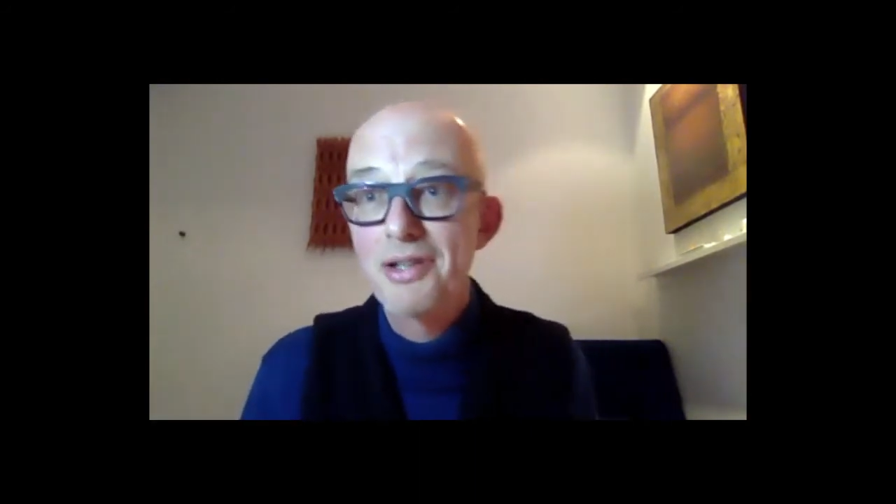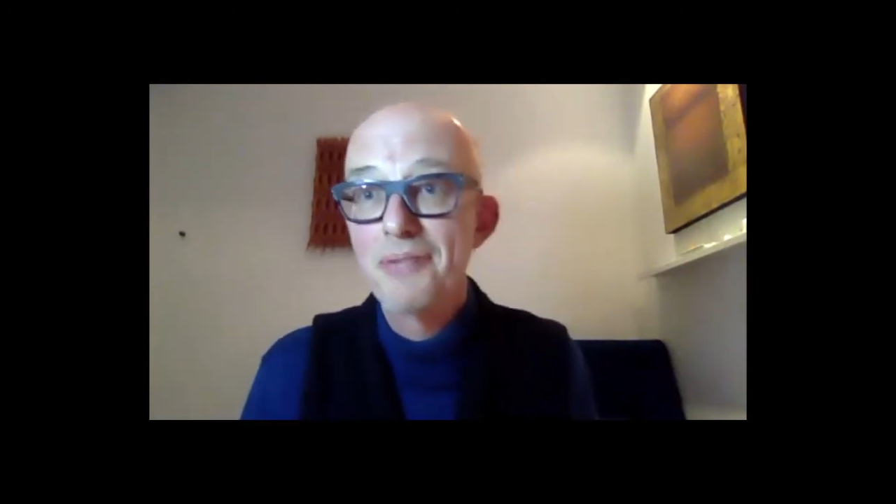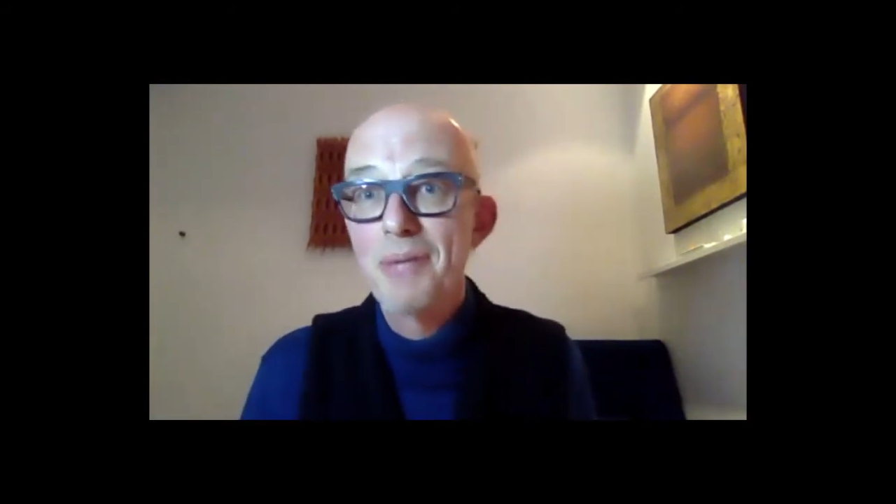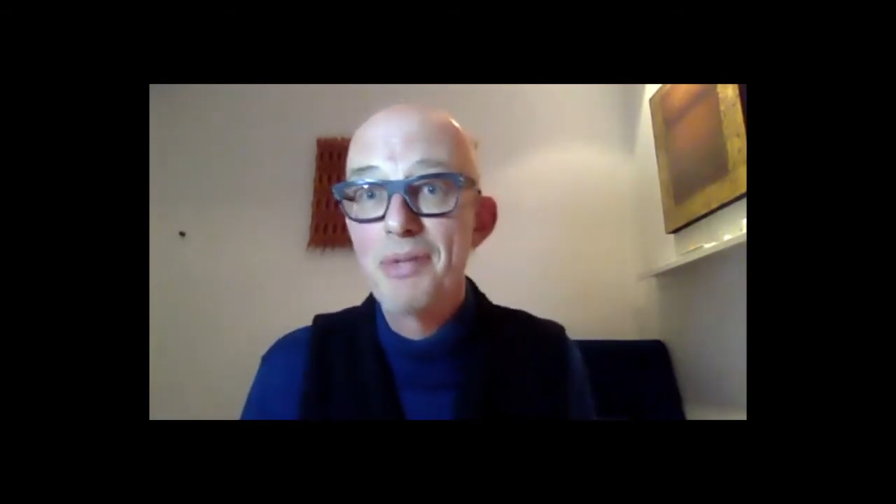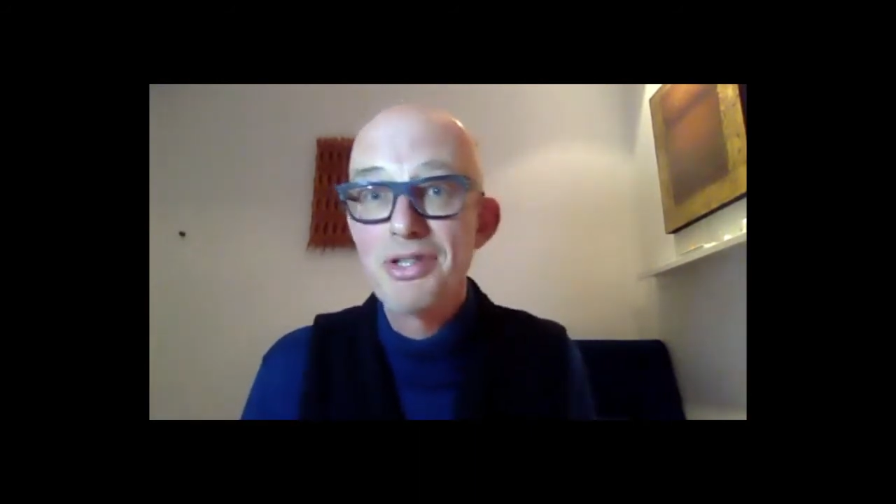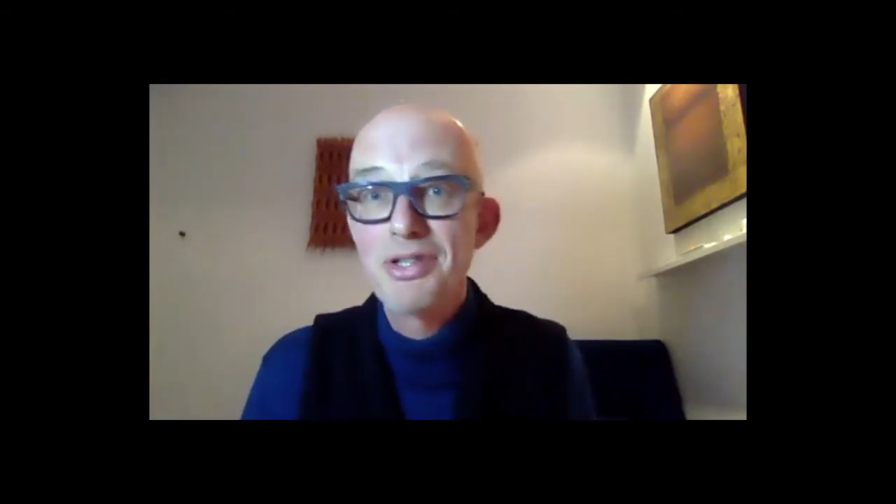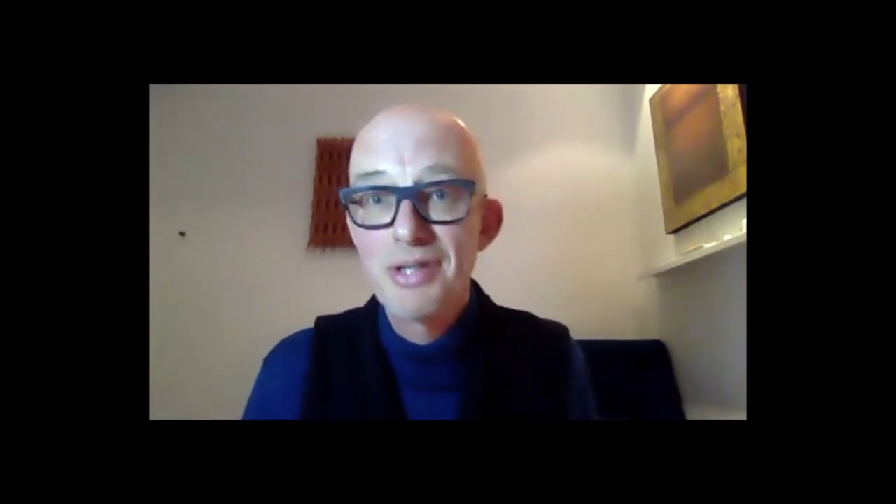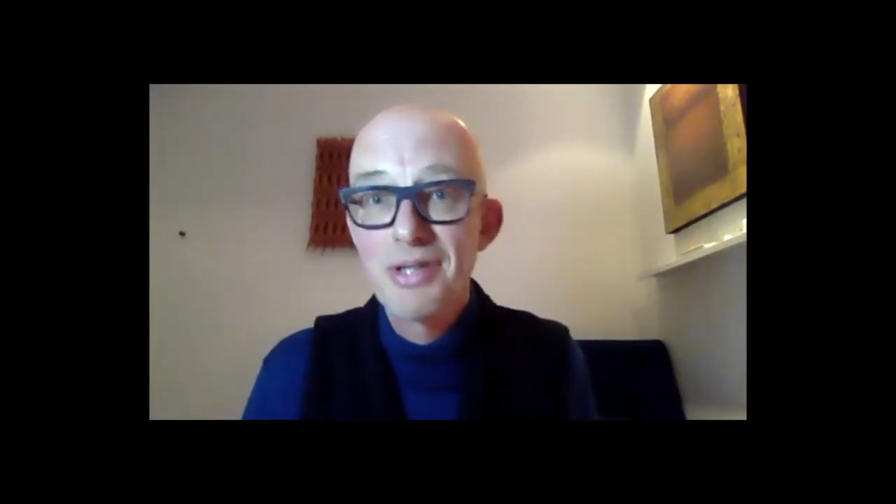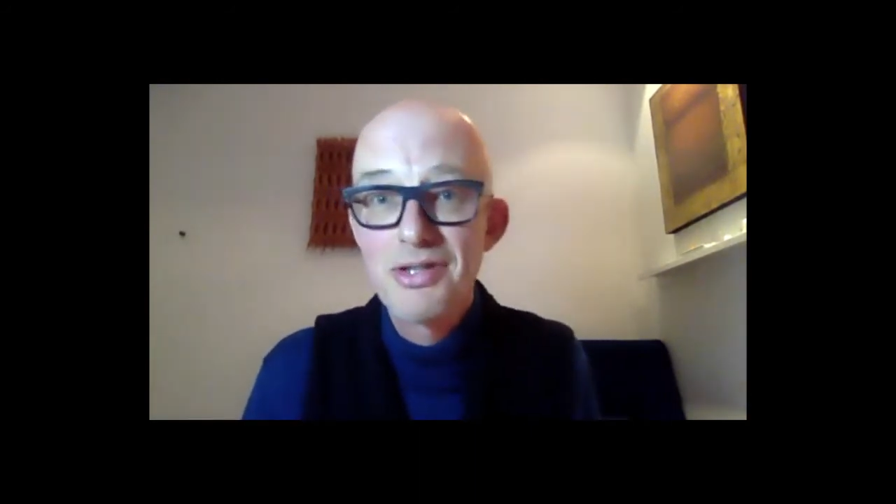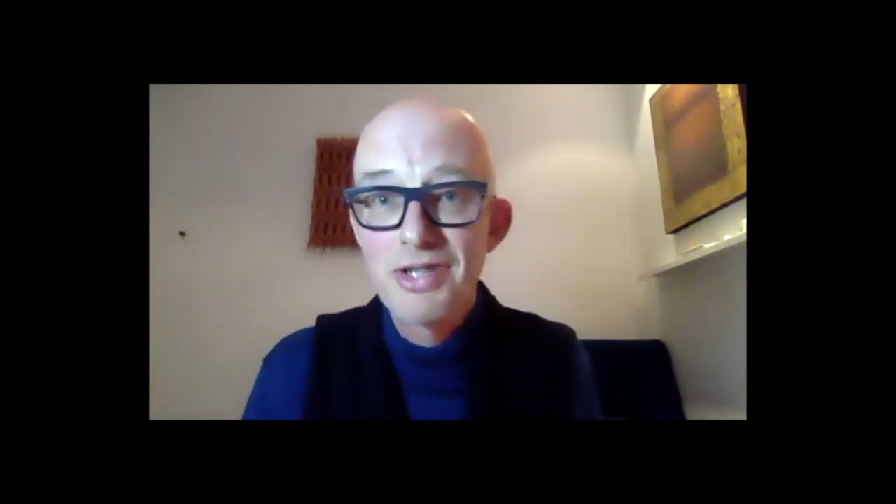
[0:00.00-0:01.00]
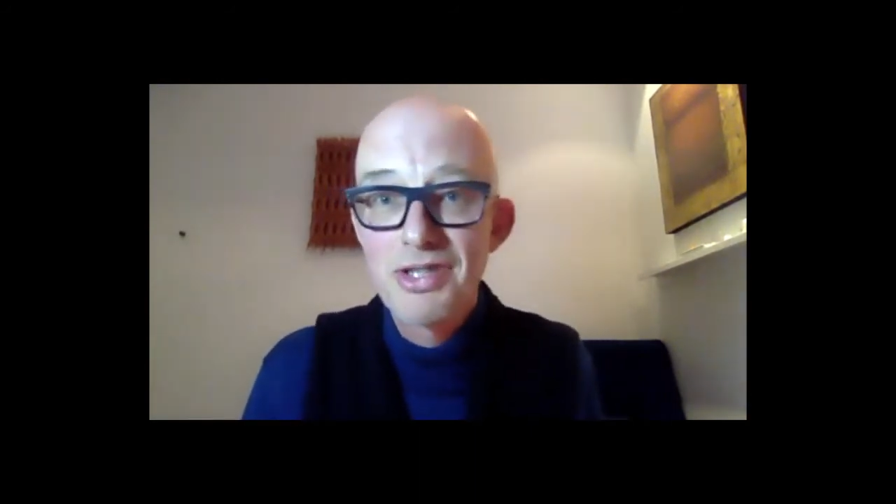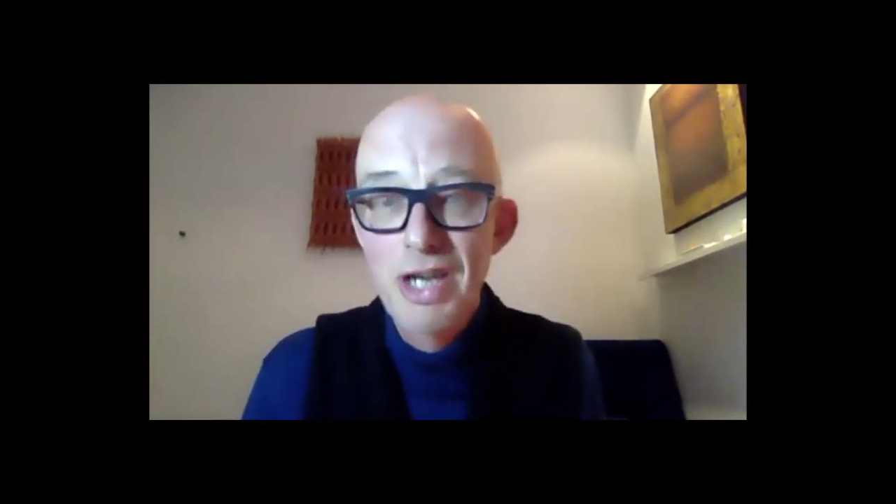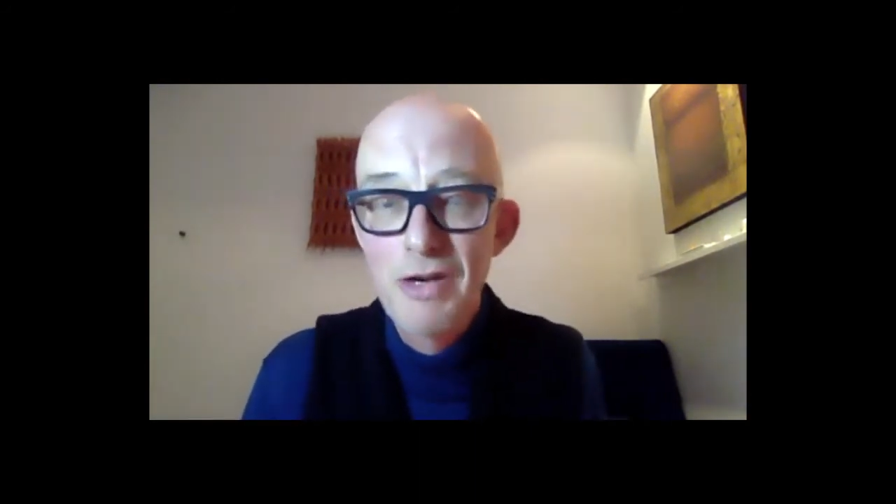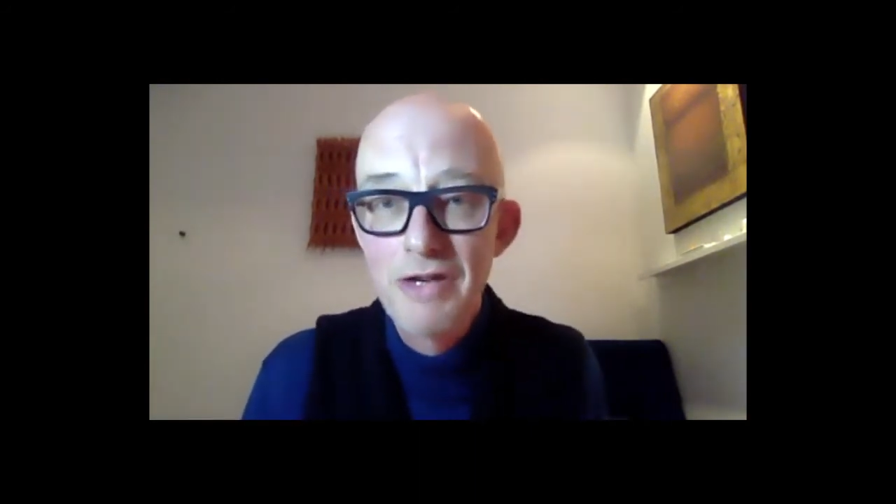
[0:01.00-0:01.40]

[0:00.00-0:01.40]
let's just hear